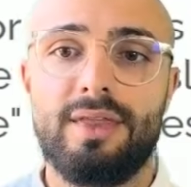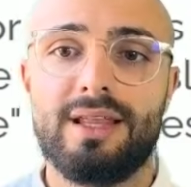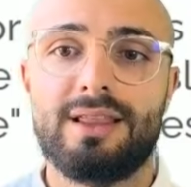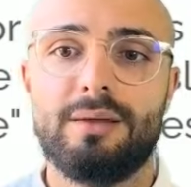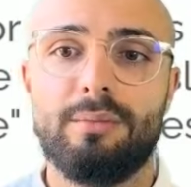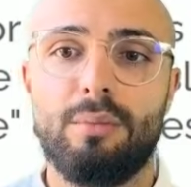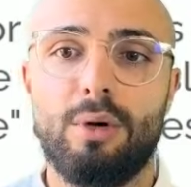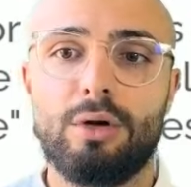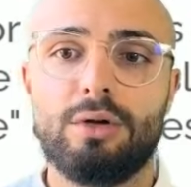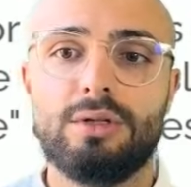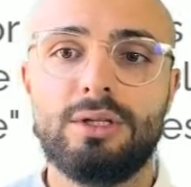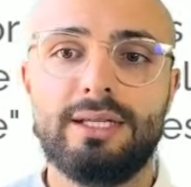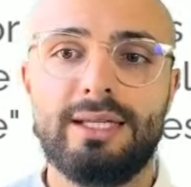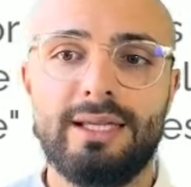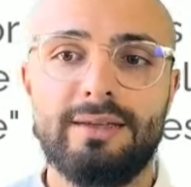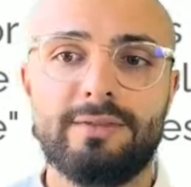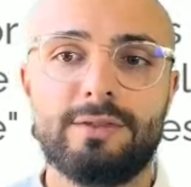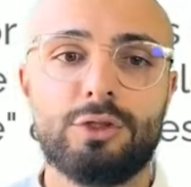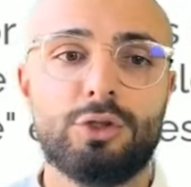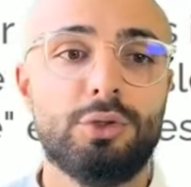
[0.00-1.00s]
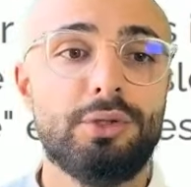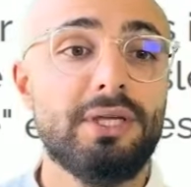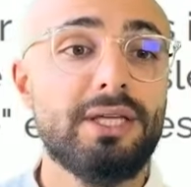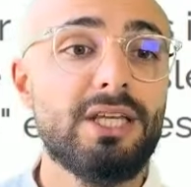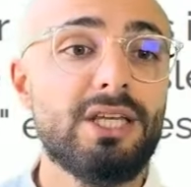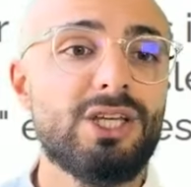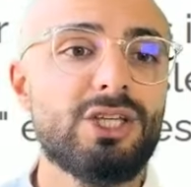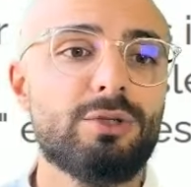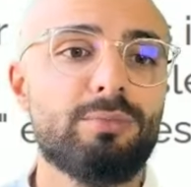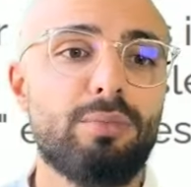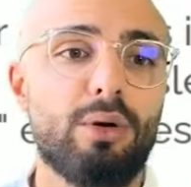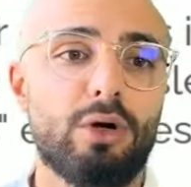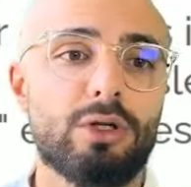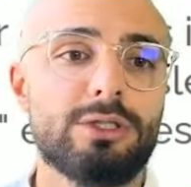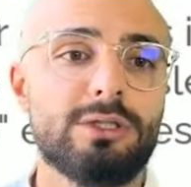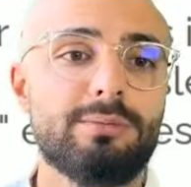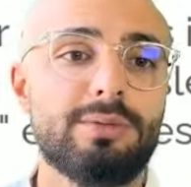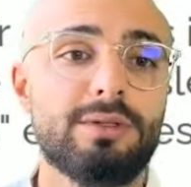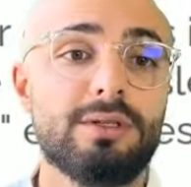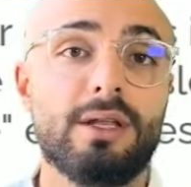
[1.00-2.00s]
the model gives to each
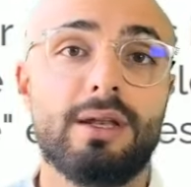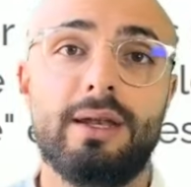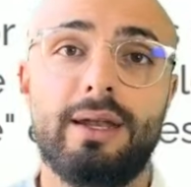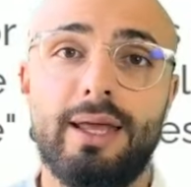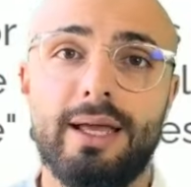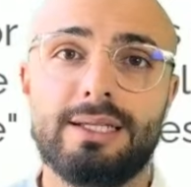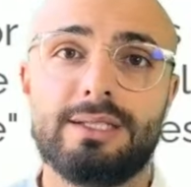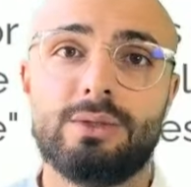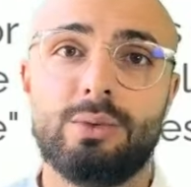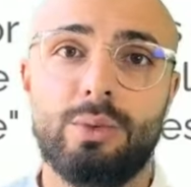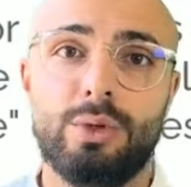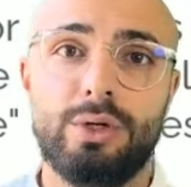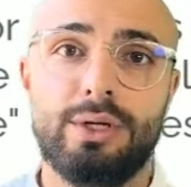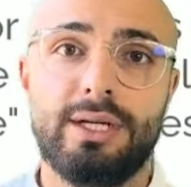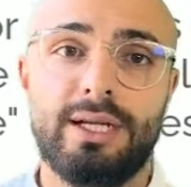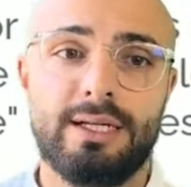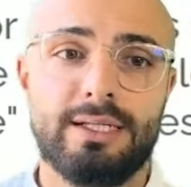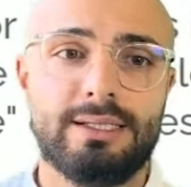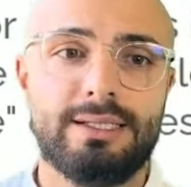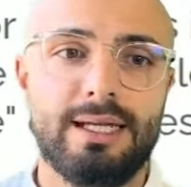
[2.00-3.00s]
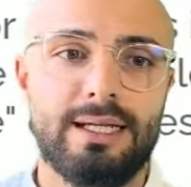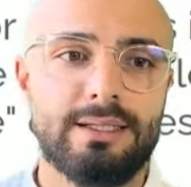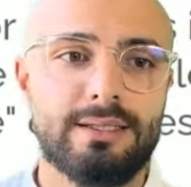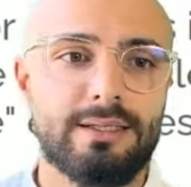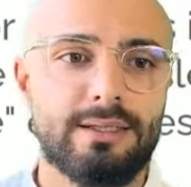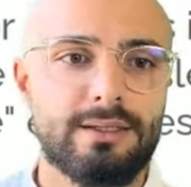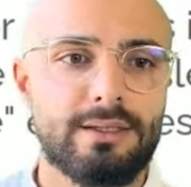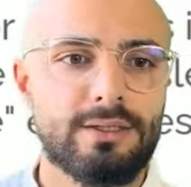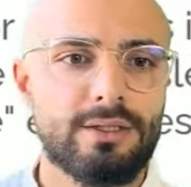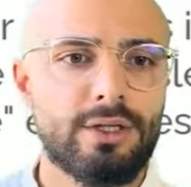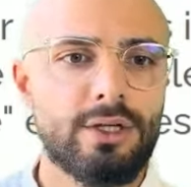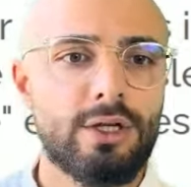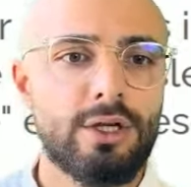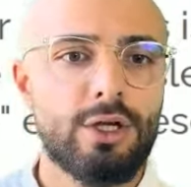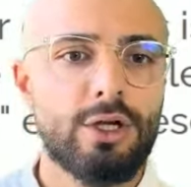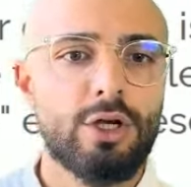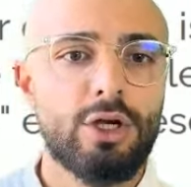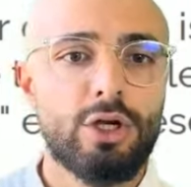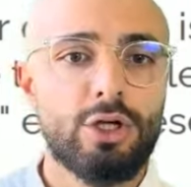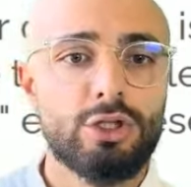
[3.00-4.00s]
possible next word in a sentence.
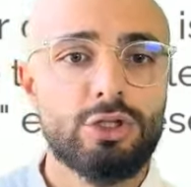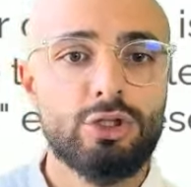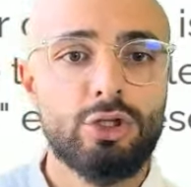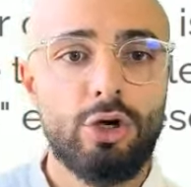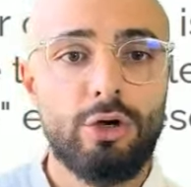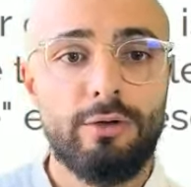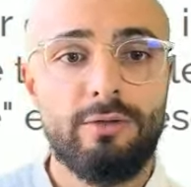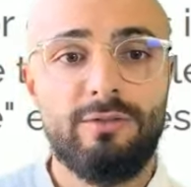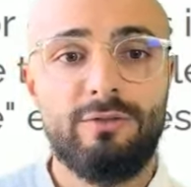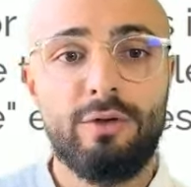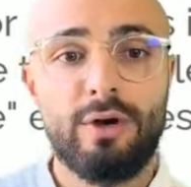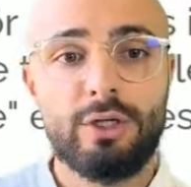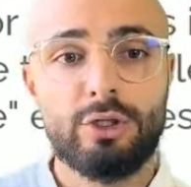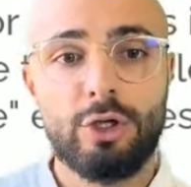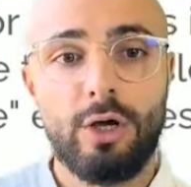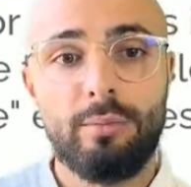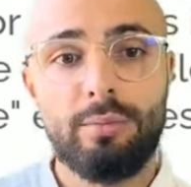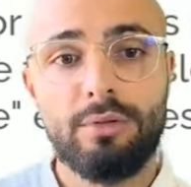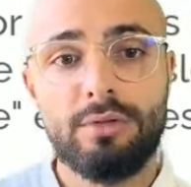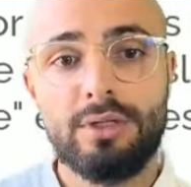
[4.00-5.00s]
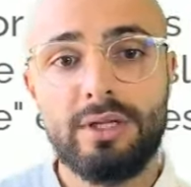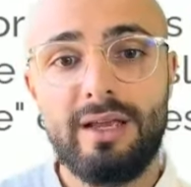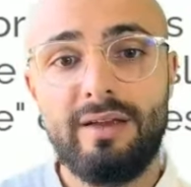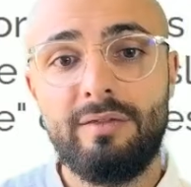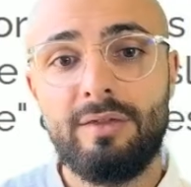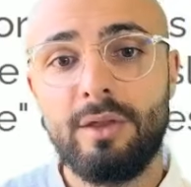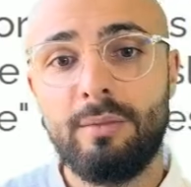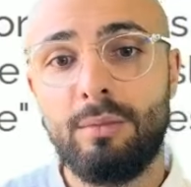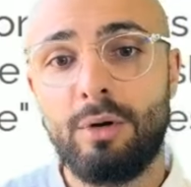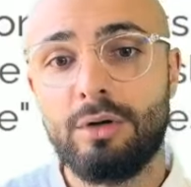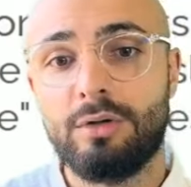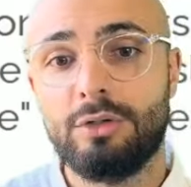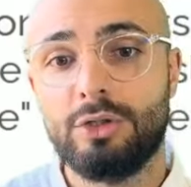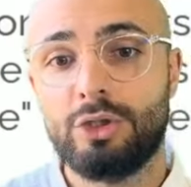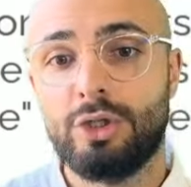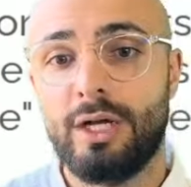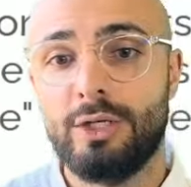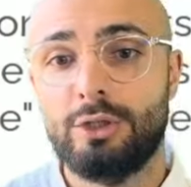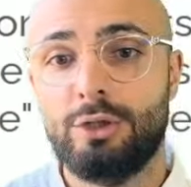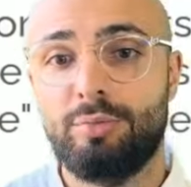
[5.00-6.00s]
So for example, if the model is
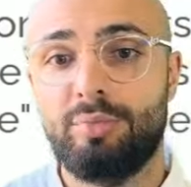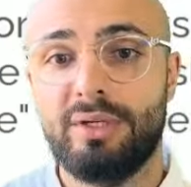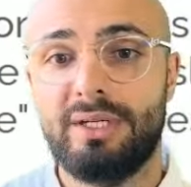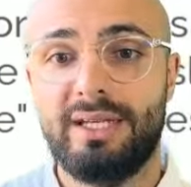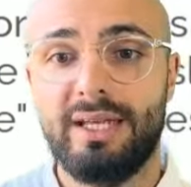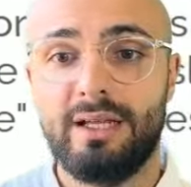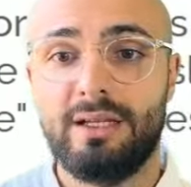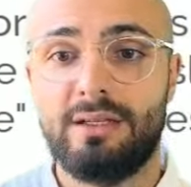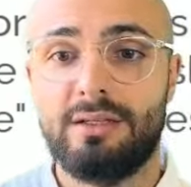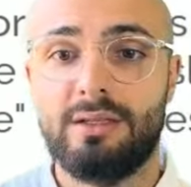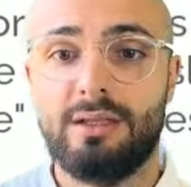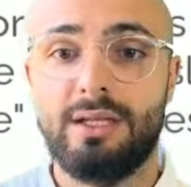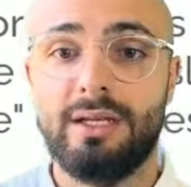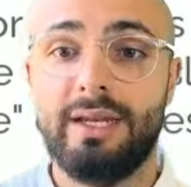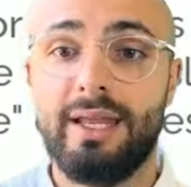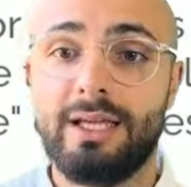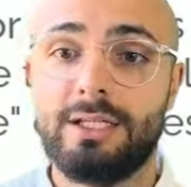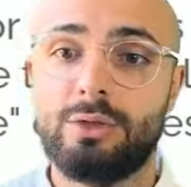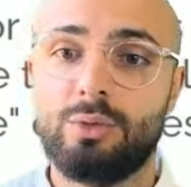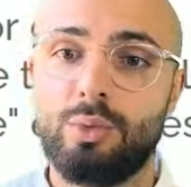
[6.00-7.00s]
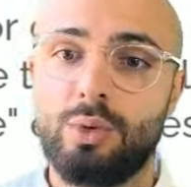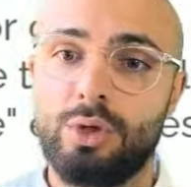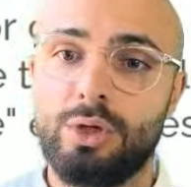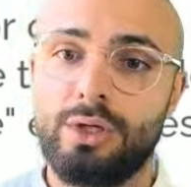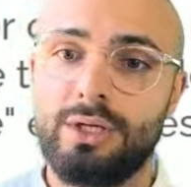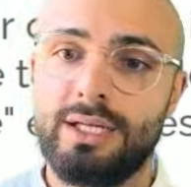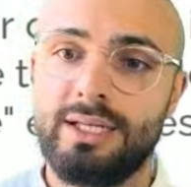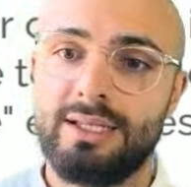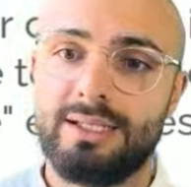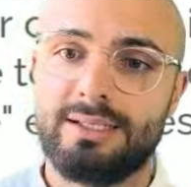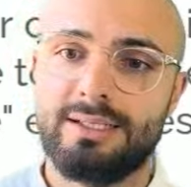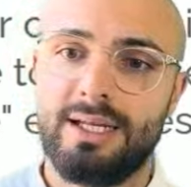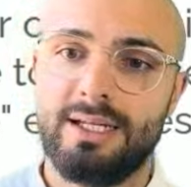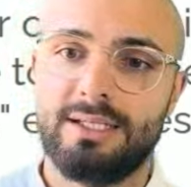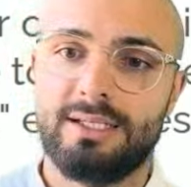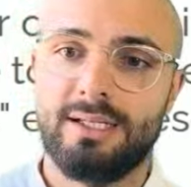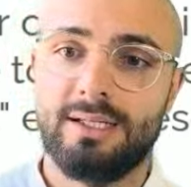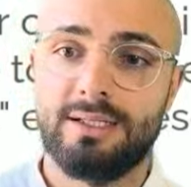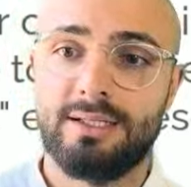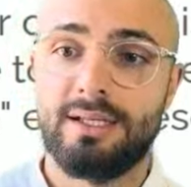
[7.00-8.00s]
trying to predict the next word in the
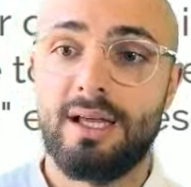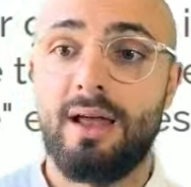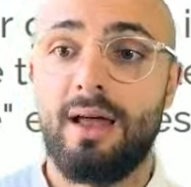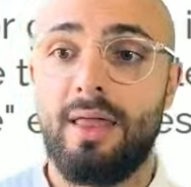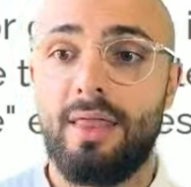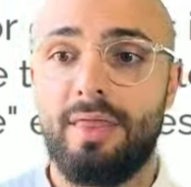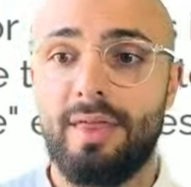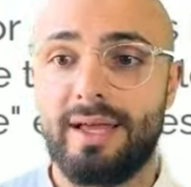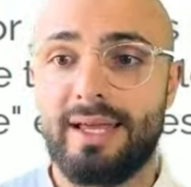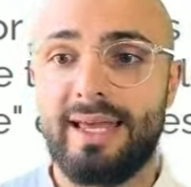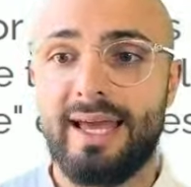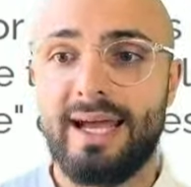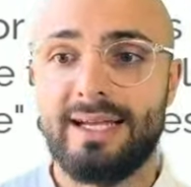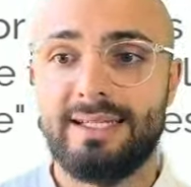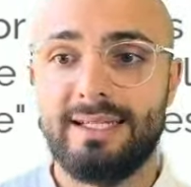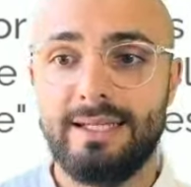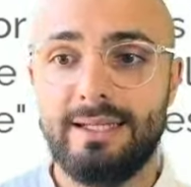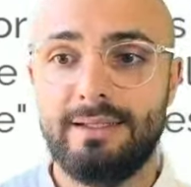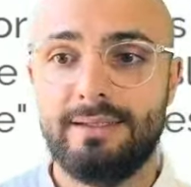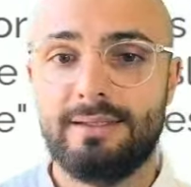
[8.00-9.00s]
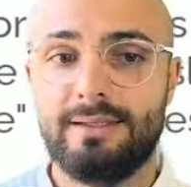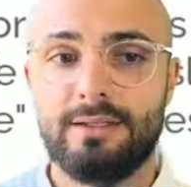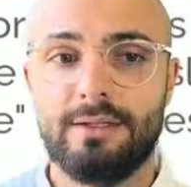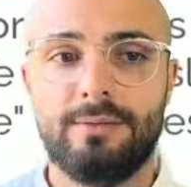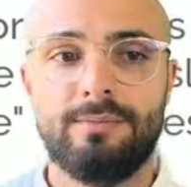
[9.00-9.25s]
sentence, the cat is,